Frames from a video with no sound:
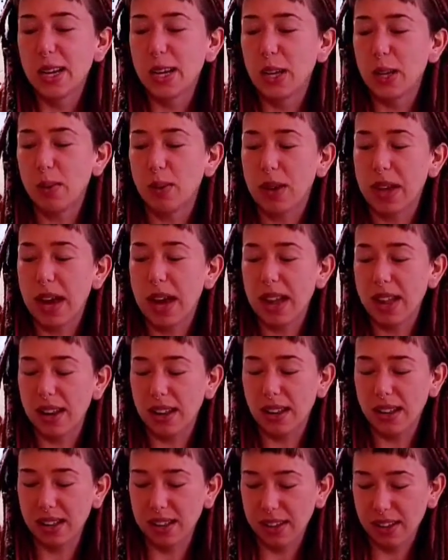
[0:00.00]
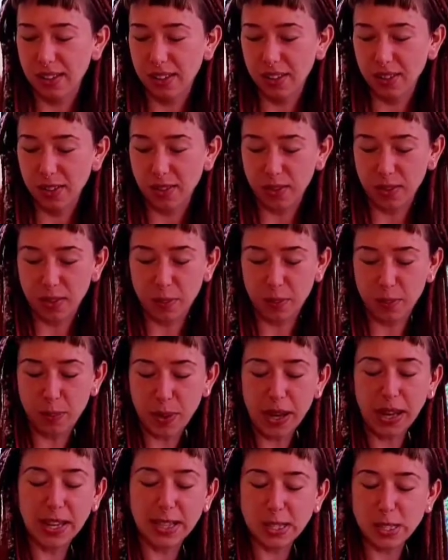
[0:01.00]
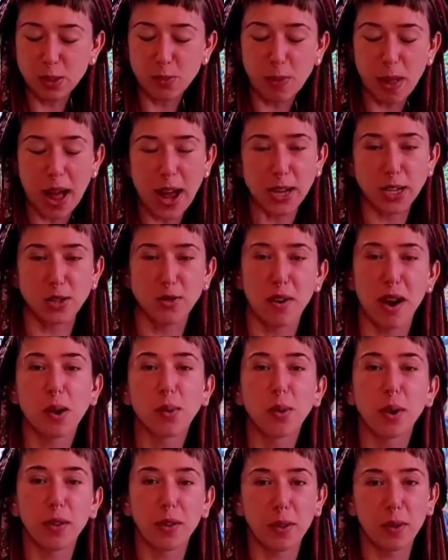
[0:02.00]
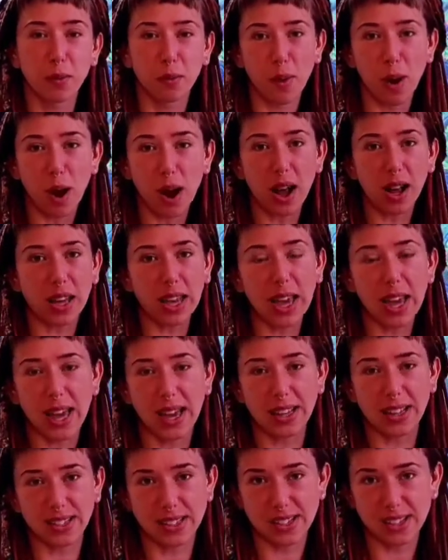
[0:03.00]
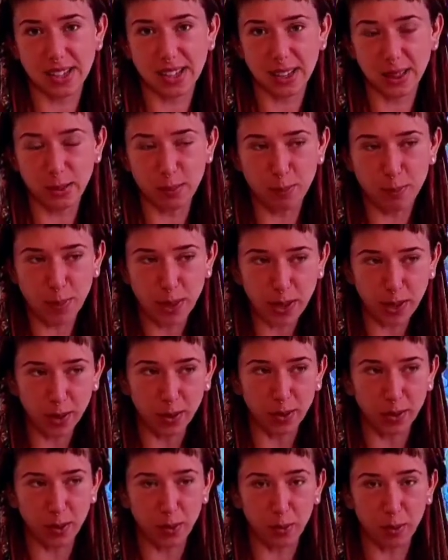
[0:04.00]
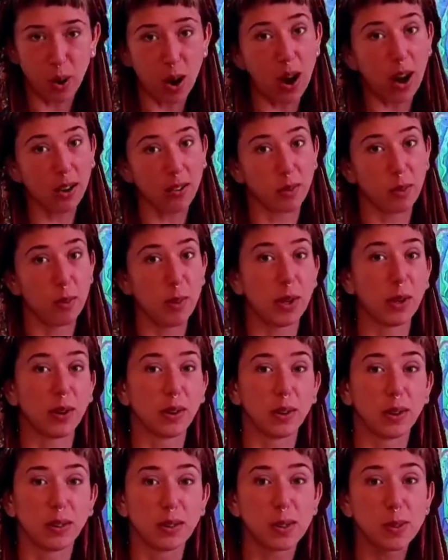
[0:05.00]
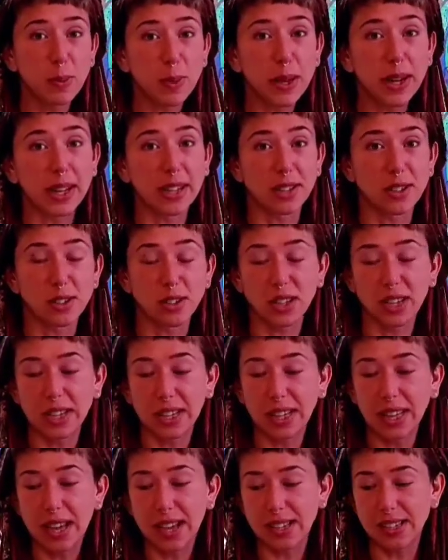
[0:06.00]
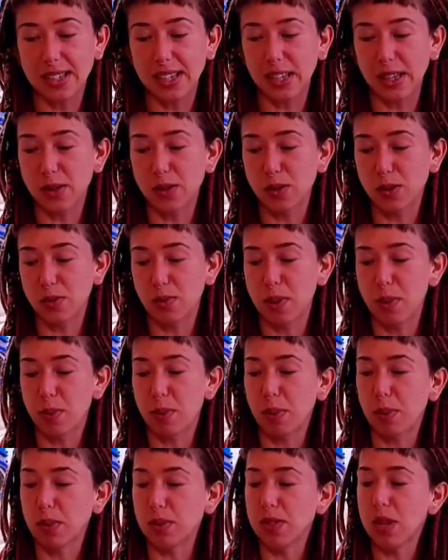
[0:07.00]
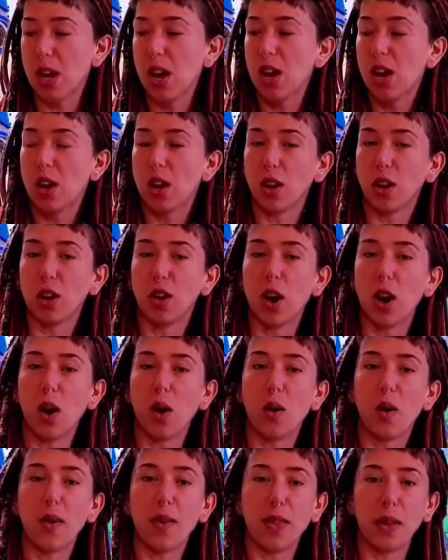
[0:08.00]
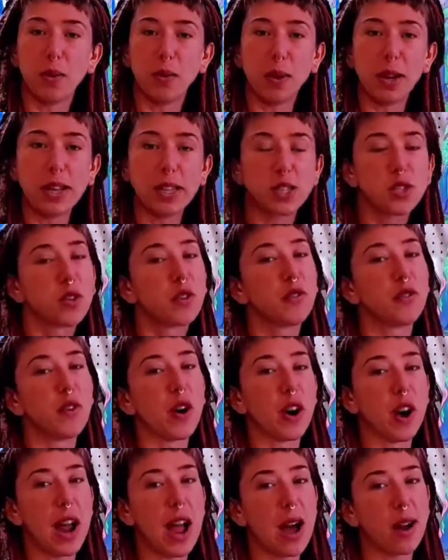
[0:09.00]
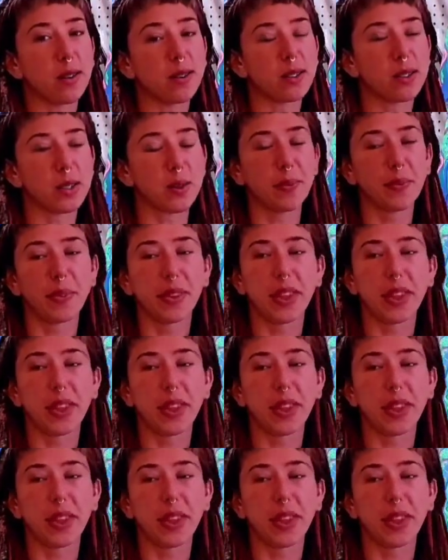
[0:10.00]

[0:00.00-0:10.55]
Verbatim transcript: You get the biggest splash right where the rock hits, and the bigger the rock, the bigger the splash. And yes, like those ripples go and they reach far out.